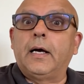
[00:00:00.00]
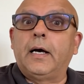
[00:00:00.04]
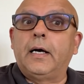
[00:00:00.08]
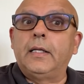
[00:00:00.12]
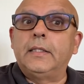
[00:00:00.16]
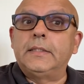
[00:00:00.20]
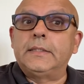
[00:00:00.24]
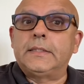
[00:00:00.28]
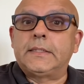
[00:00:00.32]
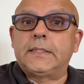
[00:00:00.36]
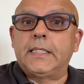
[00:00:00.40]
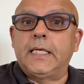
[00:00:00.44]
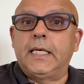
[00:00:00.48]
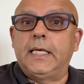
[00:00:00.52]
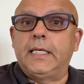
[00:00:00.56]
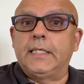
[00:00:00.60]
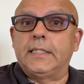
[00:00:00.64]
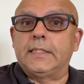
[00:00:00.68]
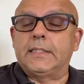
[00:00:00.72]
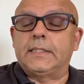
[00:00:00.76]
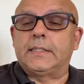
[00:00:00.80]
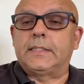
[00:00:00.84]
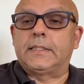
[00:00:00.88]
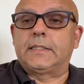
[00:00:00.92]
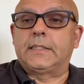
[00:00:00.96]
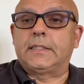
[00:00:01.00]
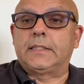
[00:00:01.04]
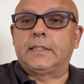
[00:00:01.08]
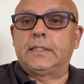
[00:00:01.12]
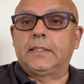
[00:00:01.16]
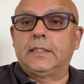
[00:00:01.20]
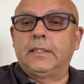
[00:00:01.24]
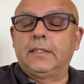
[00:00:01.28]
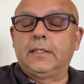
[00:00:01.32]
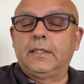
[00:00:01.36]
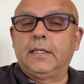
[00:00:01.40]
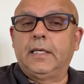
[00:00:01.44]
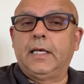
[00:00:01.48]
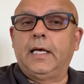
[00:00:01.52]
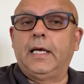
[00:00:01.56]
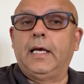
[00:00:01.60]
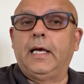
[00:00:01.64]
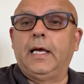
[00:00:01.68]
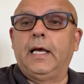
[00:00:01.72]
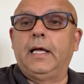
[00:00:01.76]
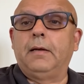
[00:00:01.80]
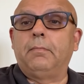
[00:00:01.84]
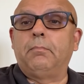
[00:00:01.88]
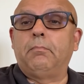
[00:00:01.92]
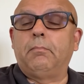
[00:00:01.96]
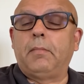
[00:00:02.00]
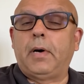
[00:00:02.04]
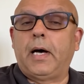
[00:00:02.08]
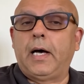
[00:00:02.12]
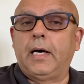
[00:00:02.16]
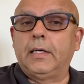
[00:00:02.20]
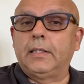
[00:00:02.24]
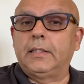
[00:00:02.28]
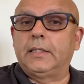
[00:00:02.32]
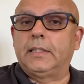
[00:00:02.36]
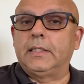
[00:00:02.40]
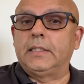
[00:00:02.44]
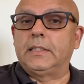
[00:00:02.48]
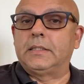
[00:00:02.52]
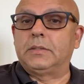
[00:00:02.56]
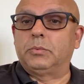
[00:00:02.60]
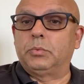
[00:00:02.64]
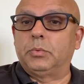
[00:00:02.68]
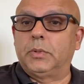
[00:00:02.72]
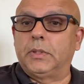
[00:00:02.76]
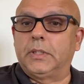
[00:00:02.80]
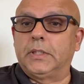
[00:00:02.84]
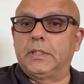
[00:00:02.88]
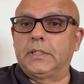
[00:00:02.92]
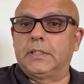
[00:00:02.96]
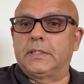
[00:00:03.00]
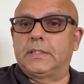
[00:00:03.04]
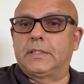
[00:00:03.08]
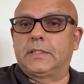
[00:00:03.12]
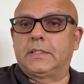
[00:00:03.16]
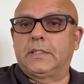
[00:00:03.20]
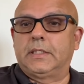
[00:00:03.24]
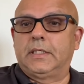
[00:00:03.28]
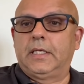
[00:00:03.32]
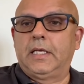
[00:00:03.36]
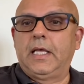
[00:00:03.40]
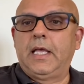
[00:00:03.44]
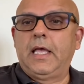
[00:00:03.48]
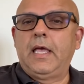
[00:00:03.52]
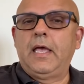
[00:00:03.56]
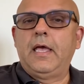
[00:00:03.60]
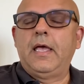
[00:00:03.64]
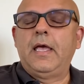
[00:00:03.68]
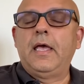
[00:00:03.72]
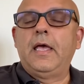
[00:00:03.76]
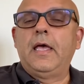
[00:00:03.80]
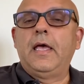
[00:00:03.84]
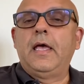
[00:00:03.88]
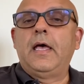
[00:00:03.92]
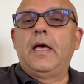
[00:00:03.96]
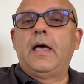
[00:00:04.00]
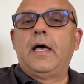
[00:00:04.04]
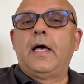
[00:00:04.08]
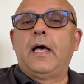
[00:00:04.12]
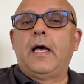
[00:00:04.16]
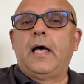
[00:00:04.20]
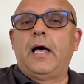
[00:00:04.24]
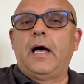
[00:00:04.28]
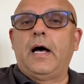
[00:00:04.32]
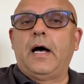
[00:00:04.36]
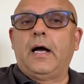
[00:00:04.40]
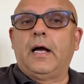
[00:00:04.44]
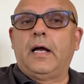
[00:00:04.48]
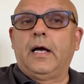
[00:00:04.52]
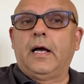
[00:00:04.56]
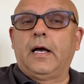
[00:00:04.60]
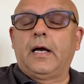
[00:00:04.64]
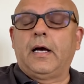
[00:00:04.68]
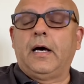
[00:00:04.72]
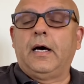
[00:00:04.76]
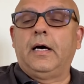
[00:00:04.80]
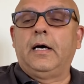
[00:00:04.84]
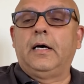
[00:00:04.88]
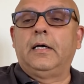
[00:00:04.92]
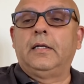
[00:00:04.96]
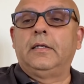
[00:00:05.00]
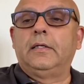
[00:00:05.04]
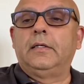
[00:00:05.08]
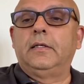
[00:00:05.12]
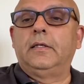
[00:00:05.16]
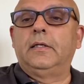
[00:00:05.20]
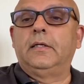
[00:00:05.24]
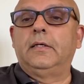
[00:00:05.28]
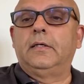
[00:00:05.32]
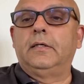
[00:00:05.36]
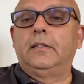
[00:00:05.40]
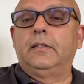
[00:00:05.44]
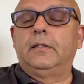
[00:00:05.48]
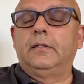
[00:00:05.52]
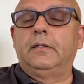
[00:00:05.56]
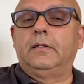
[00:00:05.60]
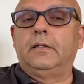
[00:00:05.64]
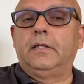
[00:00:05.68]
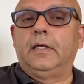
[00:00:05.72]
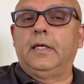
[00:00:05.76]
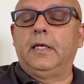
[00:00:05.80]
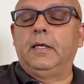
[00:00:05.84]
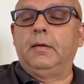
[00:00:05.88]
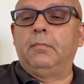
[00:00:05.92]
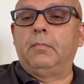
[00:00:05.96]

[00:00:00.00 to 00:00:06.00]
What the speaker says: Khan says, and mark these words, Aga Khan, the